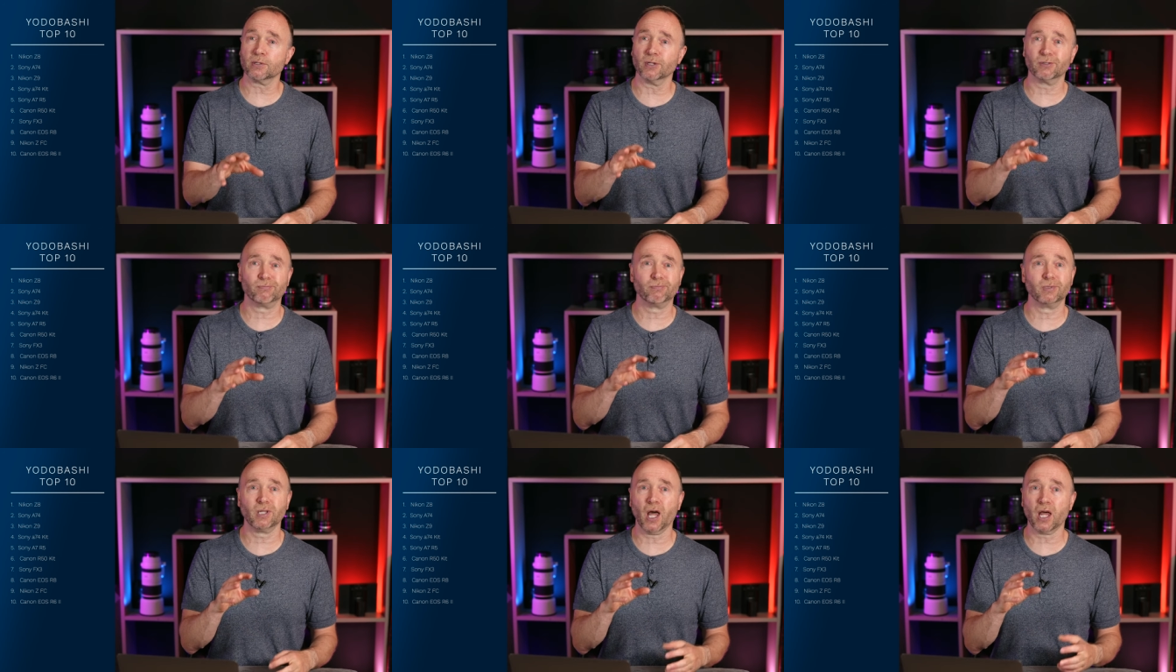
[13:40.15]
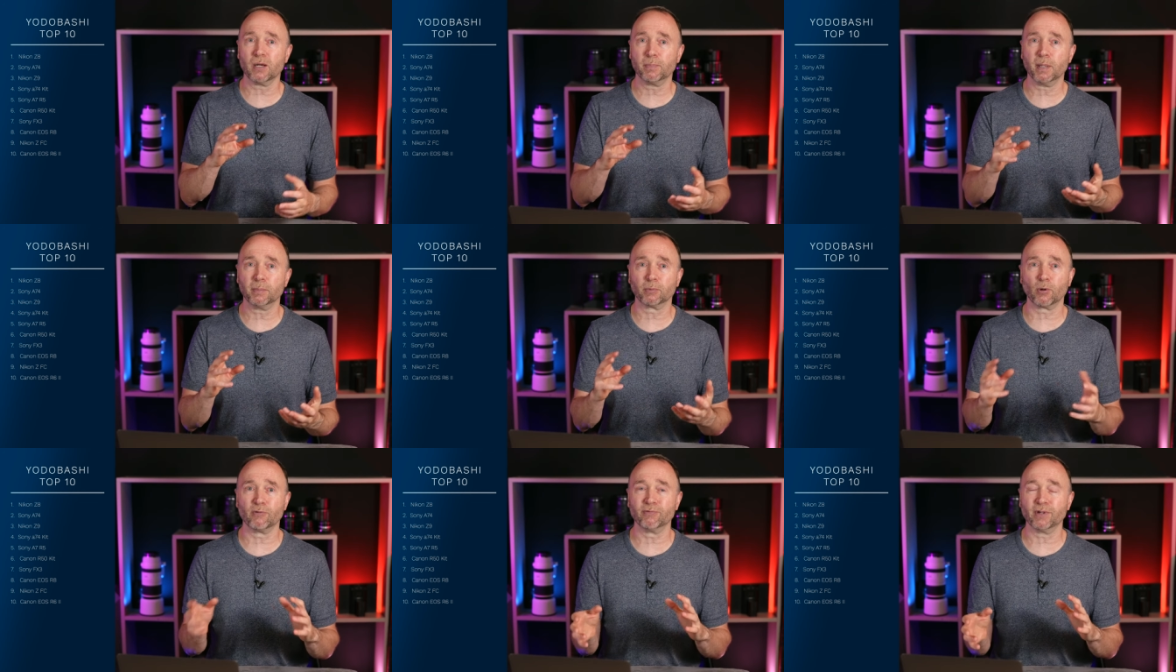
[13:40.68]
A lot of
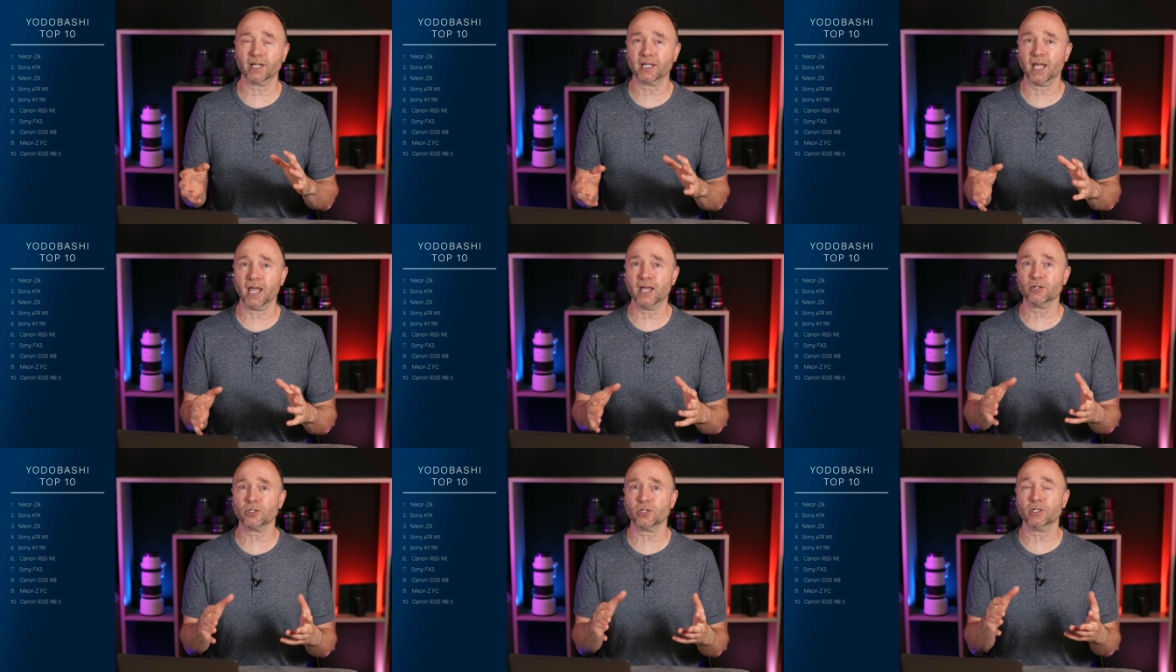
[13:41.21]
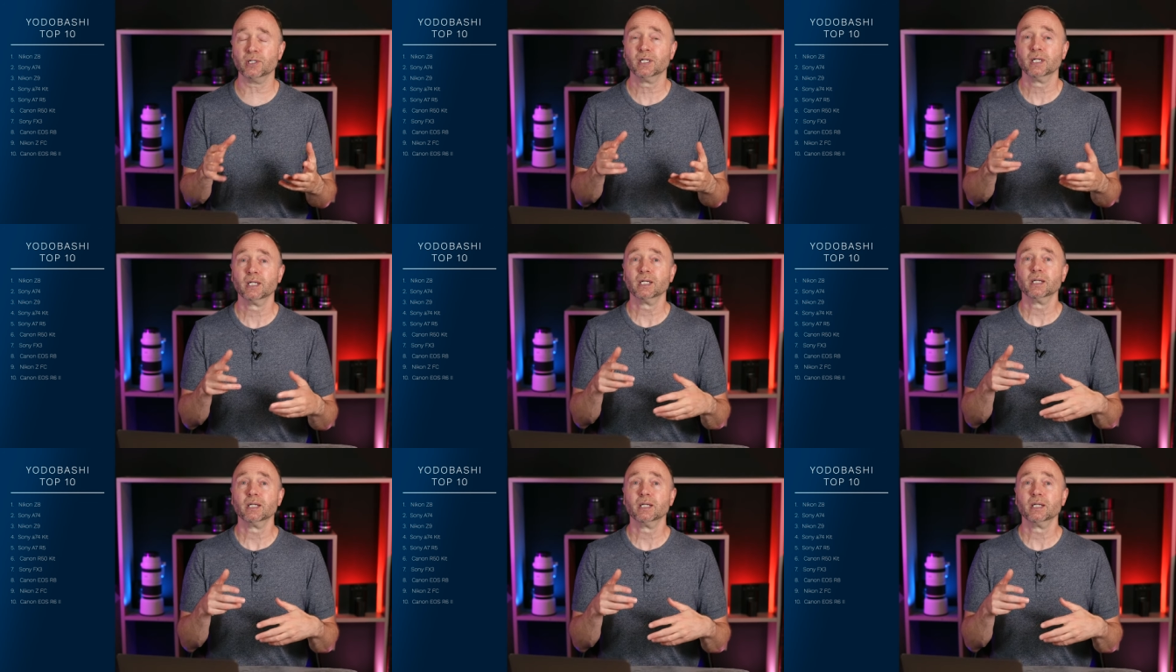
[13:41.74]
people are on vacation.